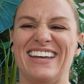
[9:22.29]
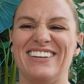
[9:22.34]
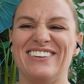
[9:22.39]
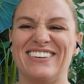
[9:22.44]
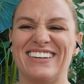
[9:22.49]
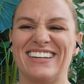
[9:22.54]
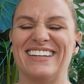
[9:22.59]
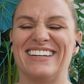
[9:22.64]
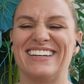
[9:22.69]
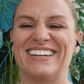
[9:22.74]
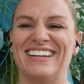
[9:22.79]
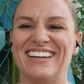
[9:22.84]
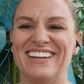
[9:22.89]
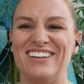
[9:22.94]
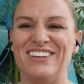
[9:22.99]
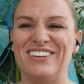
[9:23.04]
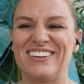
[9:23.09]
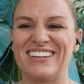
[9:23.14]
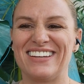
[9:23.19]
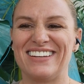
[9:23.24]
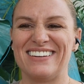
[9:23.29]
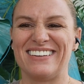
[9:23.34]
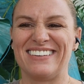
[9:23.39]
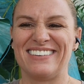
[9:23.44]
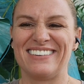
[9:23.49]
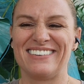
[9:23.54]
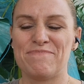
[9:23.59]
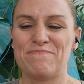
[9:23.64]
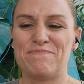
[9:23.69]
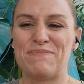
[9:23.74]
You can
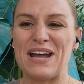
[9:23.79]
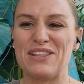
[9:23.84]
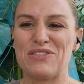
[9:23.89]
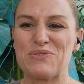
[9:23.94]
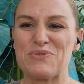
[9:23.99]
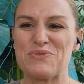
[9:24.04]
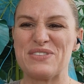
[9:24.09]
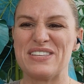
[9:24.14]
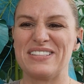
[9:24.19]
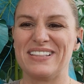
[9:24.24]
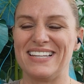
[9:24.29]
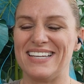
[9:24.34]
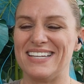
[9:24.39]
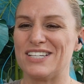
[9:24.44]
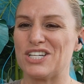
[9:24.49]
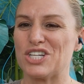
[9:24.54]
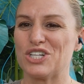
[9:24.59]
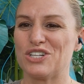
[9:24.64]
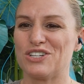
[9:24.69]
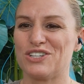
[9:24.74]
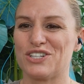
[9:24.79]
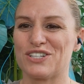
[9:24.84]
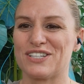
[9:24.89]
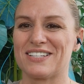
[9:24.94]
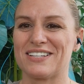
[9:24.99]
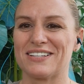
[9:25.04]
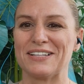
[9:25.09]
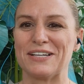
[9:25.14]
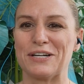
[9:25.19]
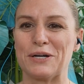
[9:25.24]
bite through the leash just
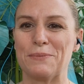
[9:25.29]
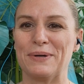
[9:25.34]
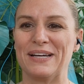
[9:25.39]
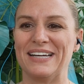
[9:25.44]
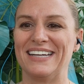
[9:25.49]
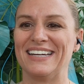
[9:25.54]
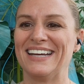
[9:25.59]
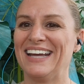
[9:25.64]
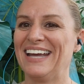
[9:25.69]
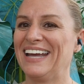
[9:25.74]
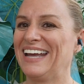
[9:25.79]
a little bit.